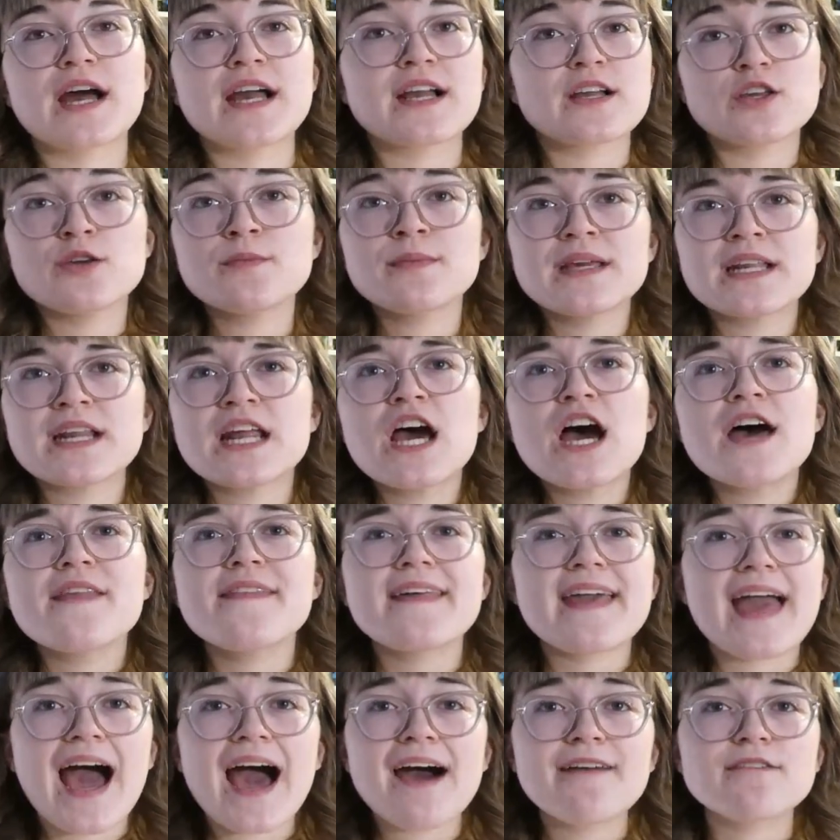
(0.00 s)
I mean,
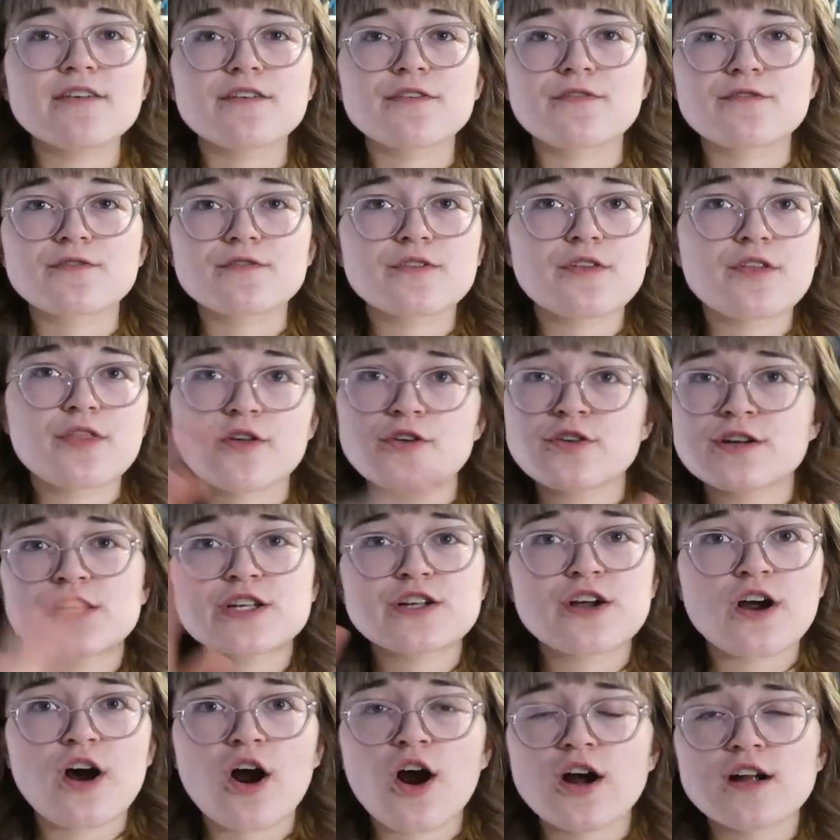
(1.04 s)
they have a 30
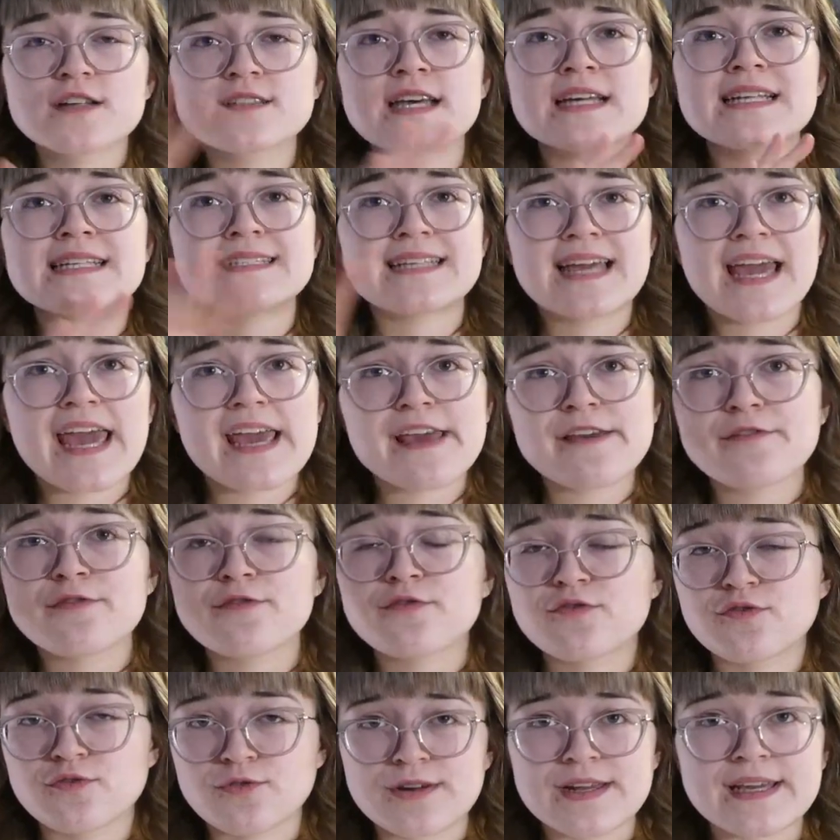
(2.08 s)
cards a day
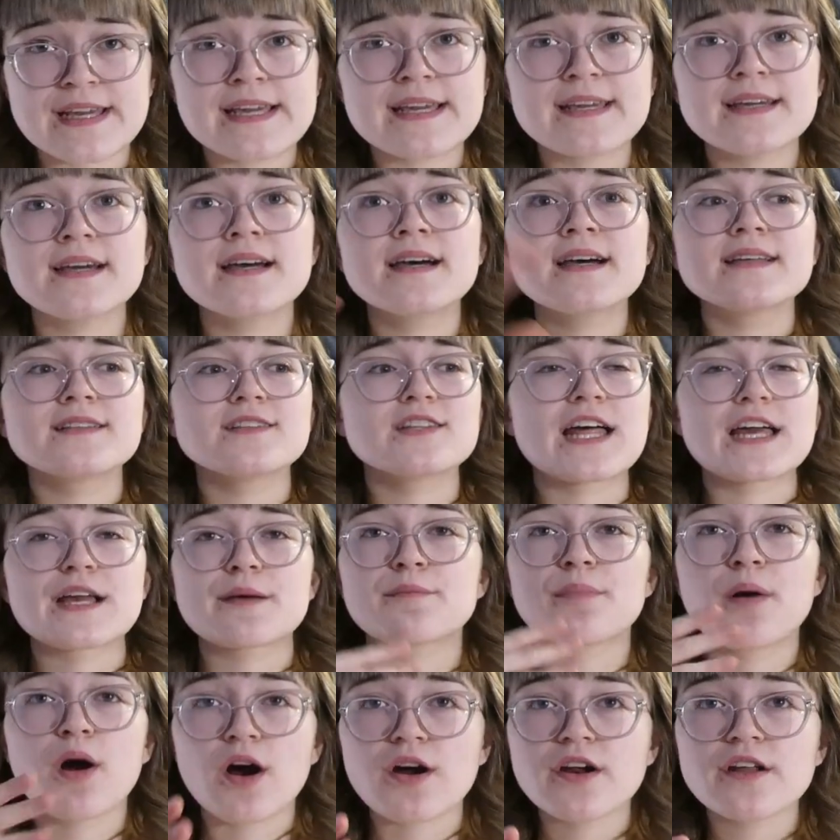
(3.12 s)
free,
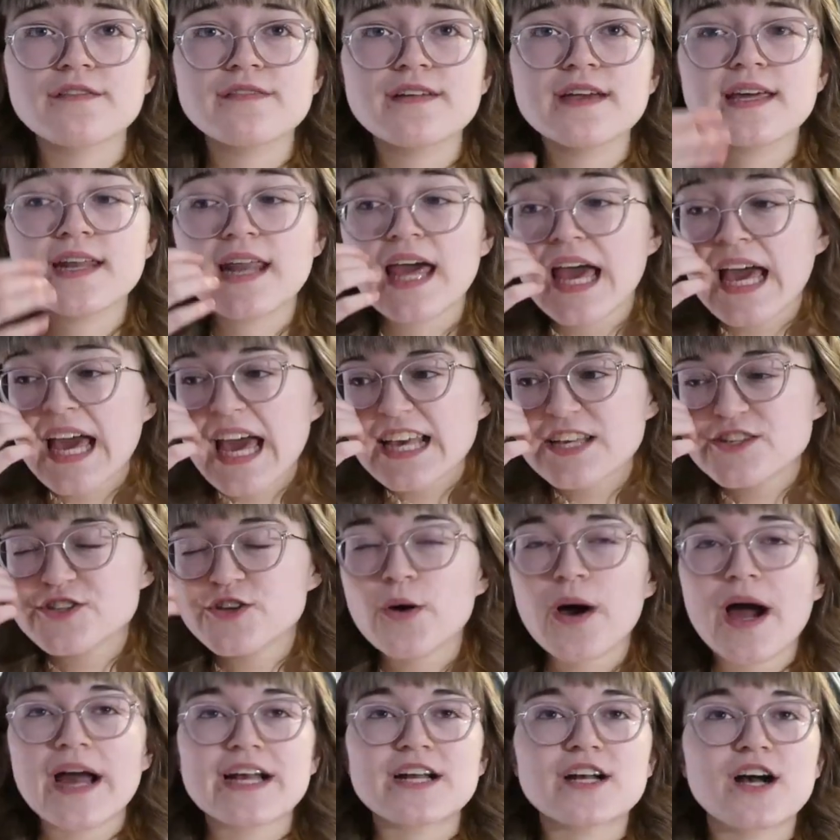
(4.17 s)
like, part of it,
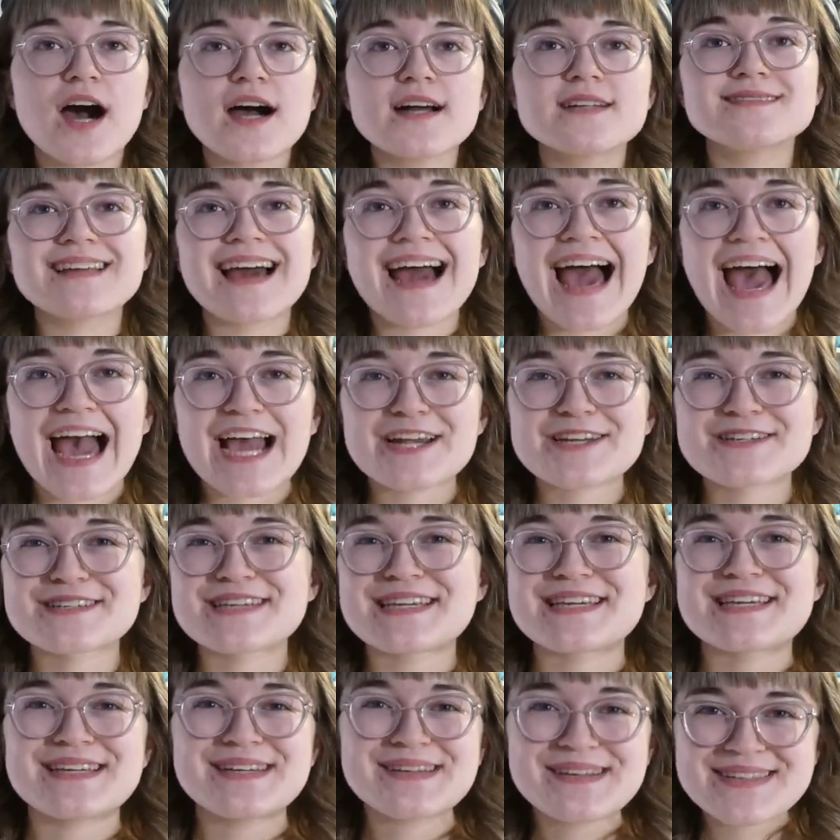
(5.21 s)
so I got to
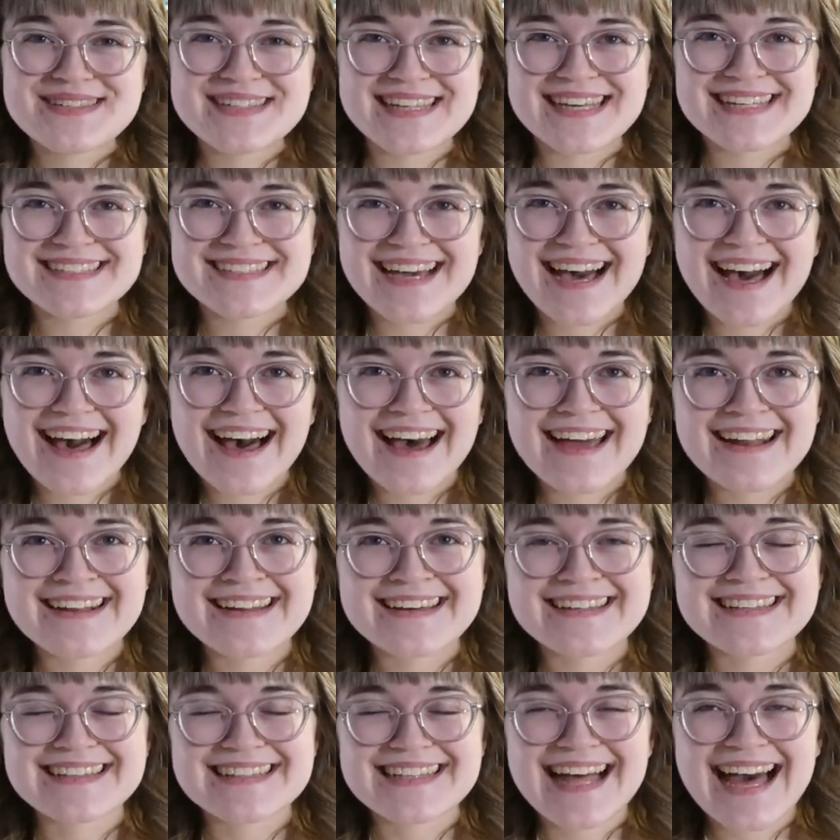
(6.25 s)
actually use it,
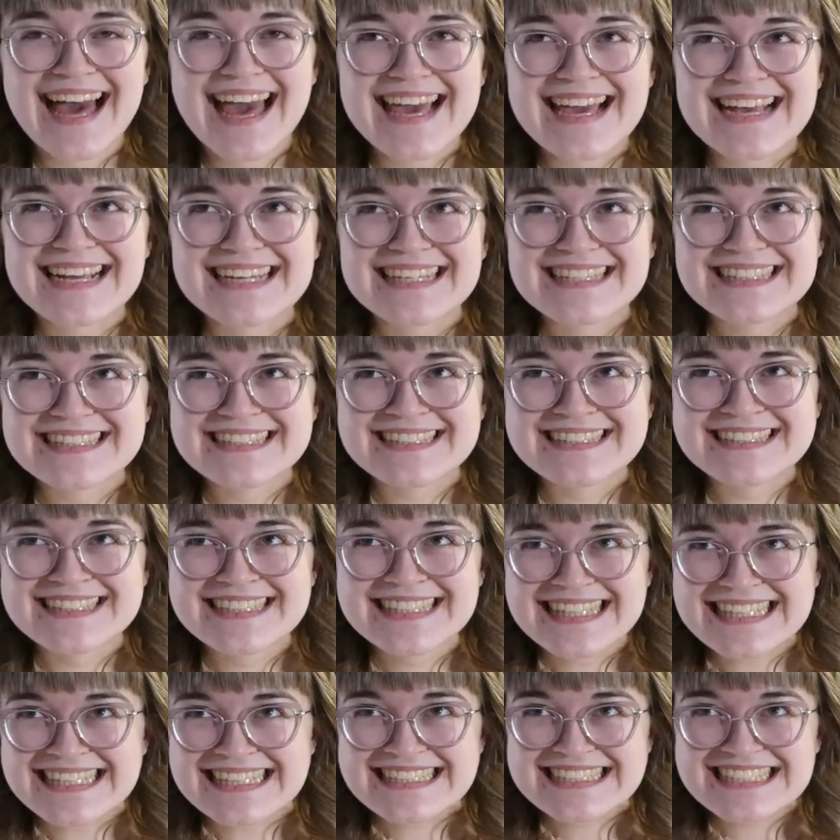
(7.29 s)
unlike
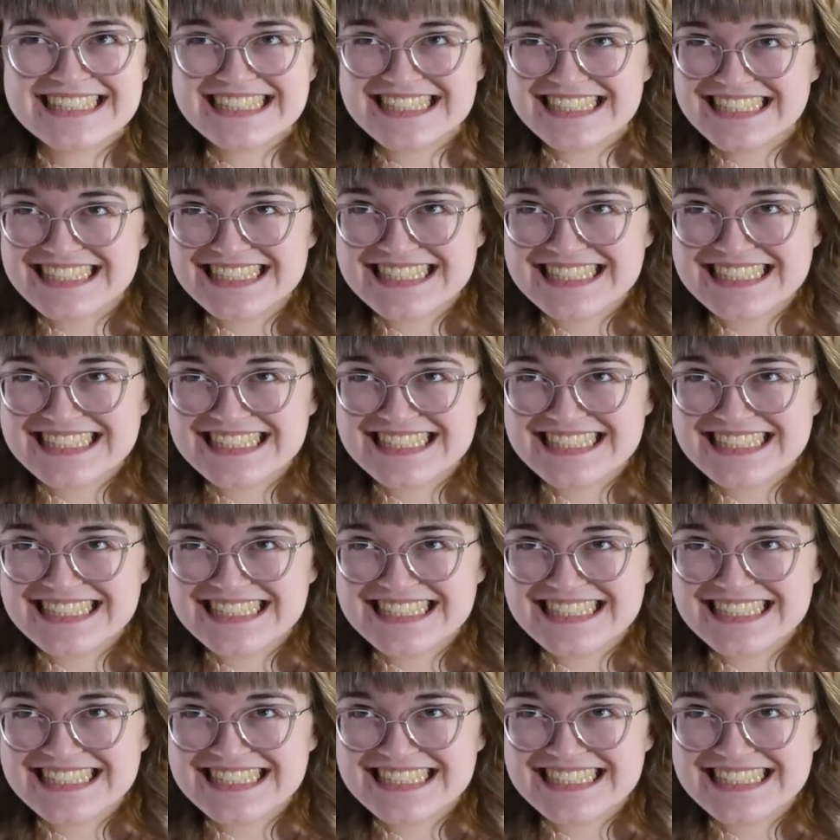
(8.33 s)
Link.